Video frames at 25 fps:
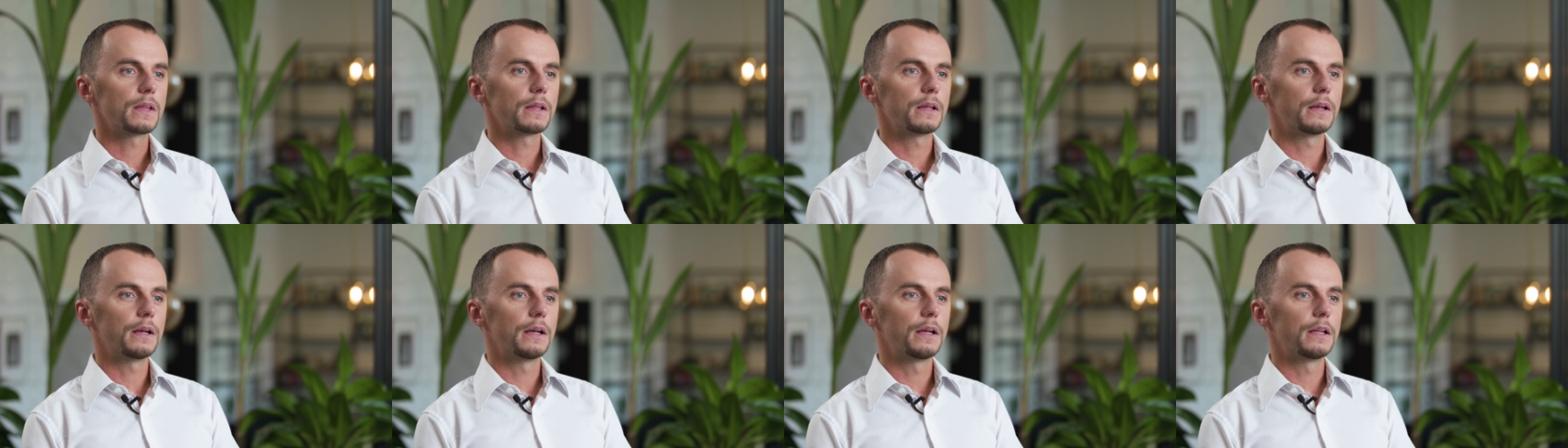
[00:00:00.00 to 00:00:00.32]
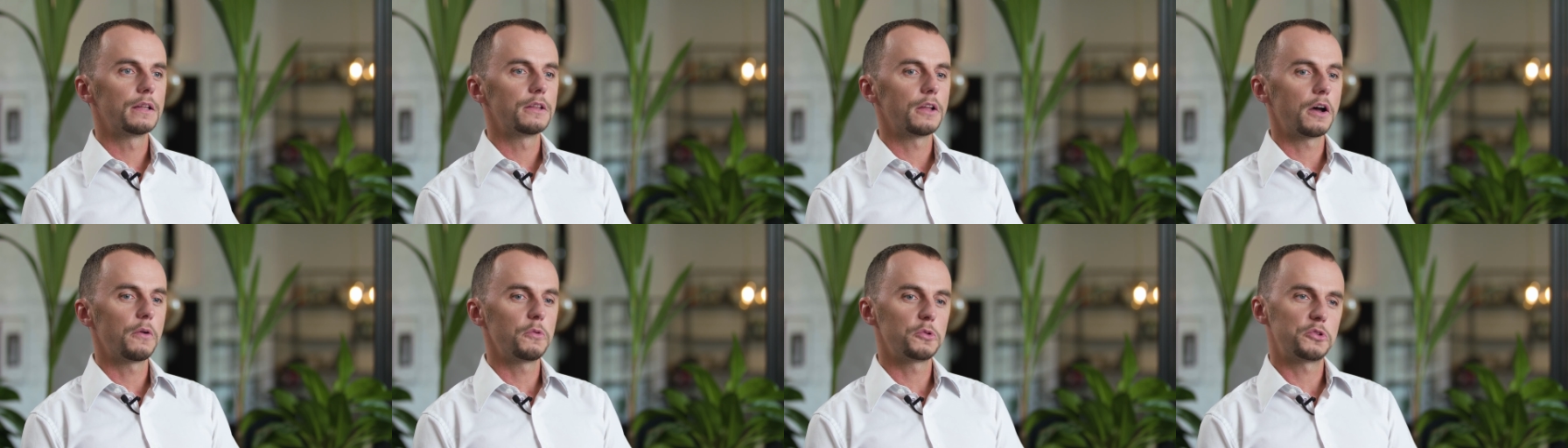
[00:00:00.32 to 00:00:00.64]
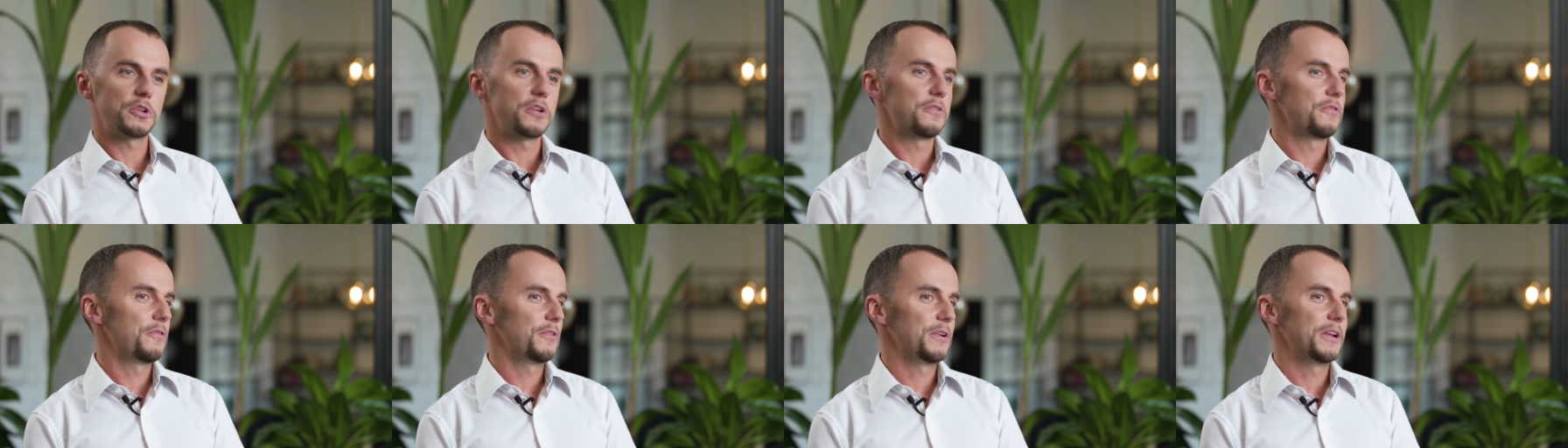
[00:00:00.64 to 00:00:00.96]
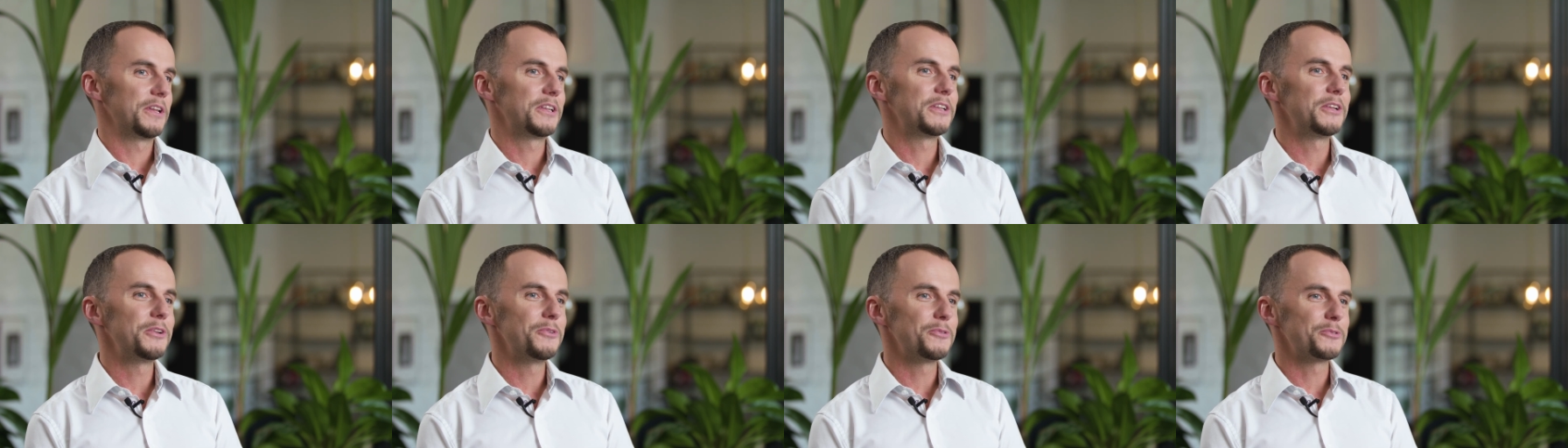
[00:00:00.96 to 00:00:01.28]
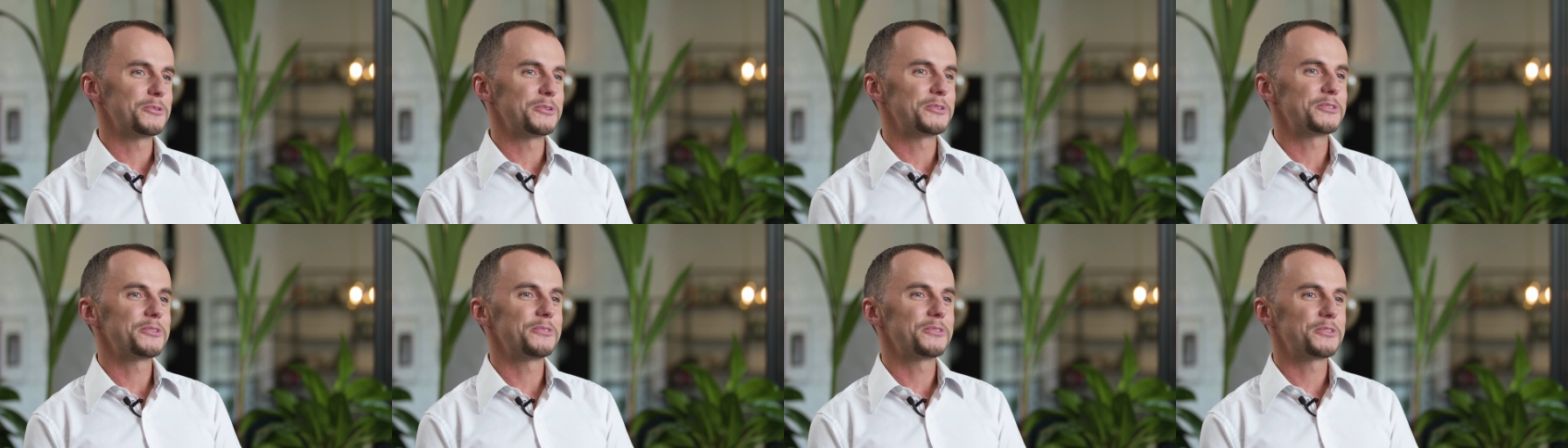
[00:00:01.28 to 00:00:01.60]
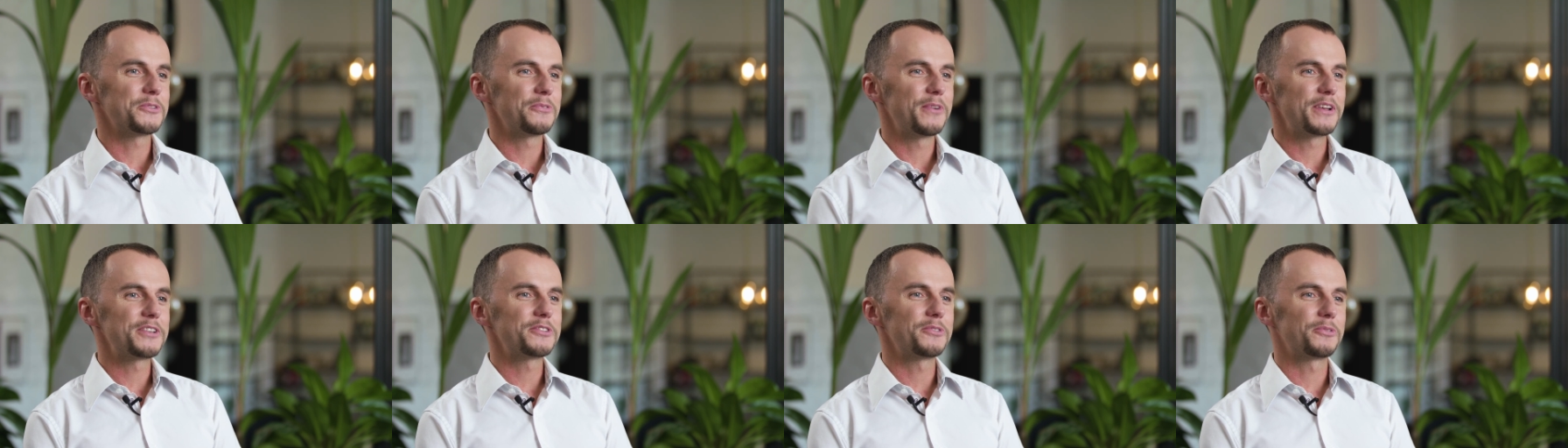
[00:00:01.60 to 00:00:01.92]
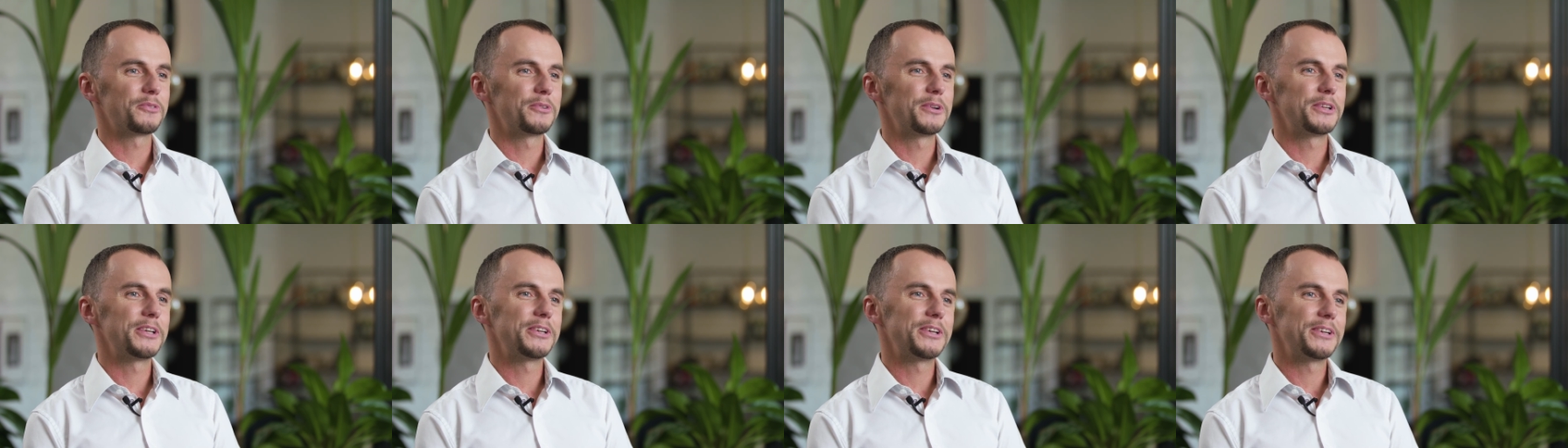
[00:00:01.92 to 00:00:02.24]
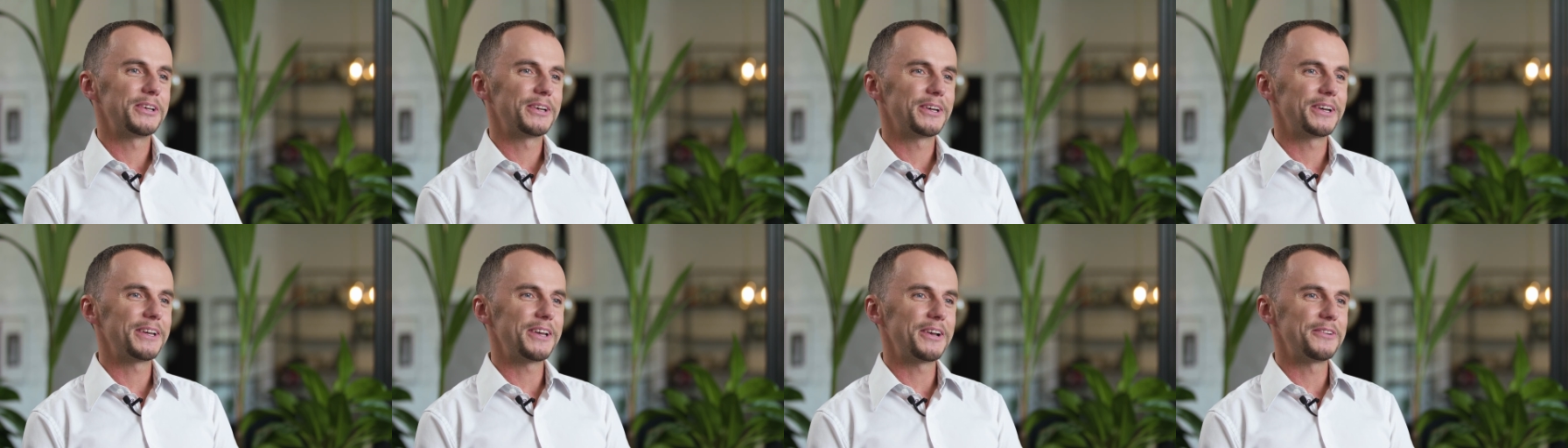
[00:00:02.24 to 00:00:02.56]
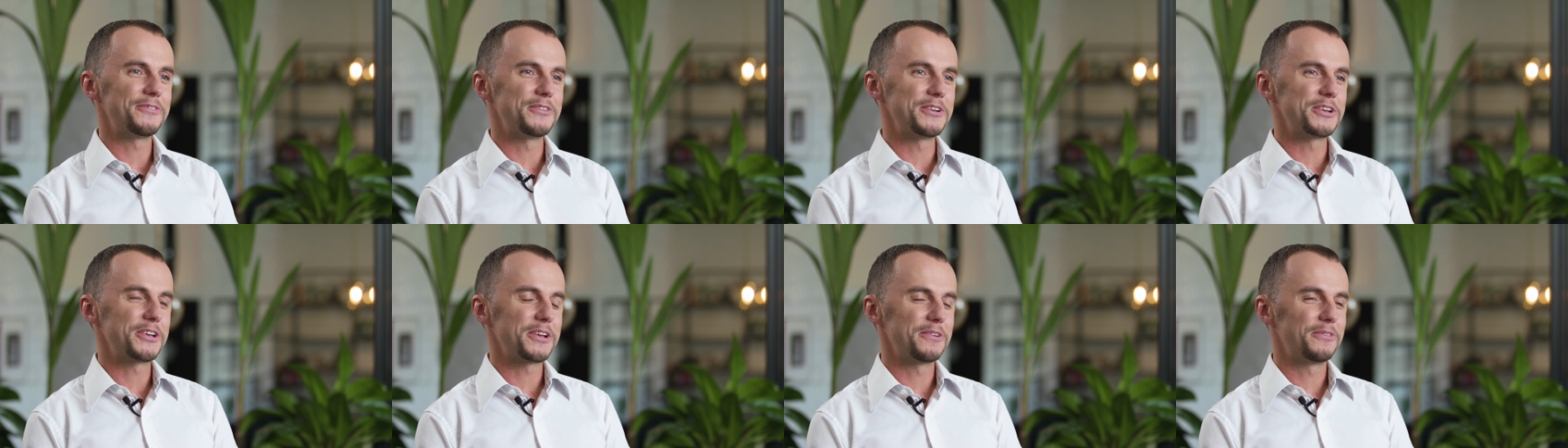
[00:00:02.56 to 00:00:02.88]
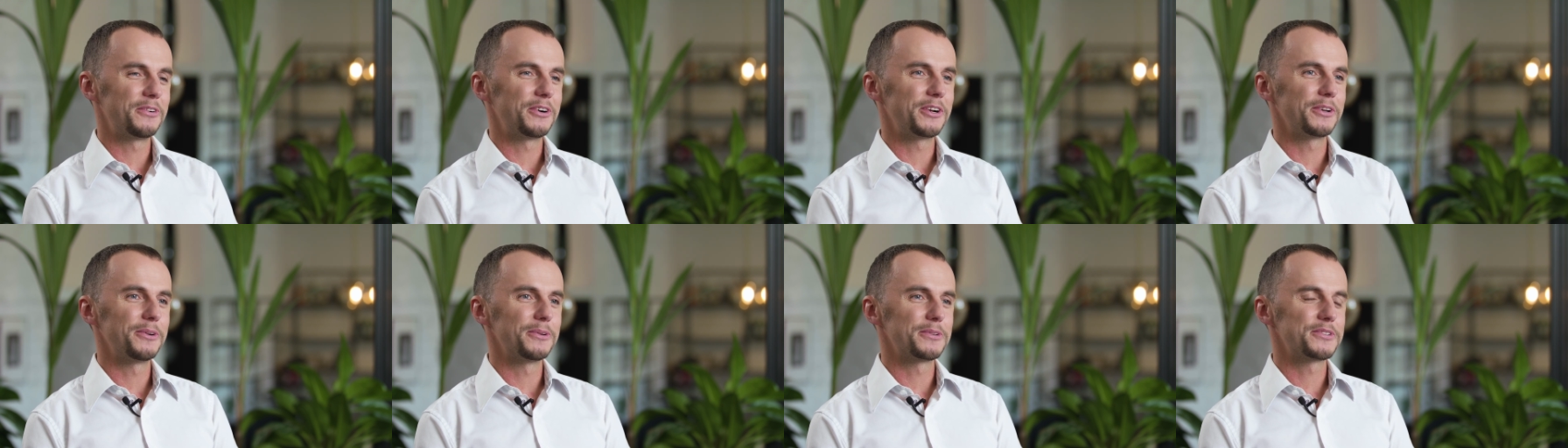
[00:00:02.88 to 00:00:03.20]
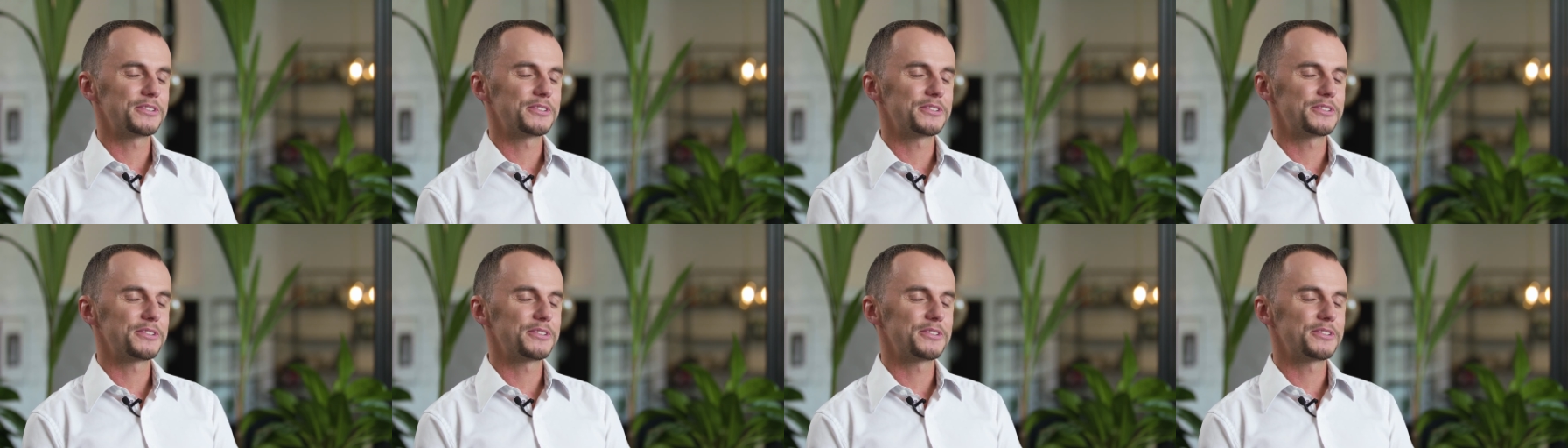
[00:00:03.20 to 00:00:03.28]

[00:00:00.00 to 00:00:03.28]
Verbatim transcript: And I would definitely use it, so that's already, I think, a very good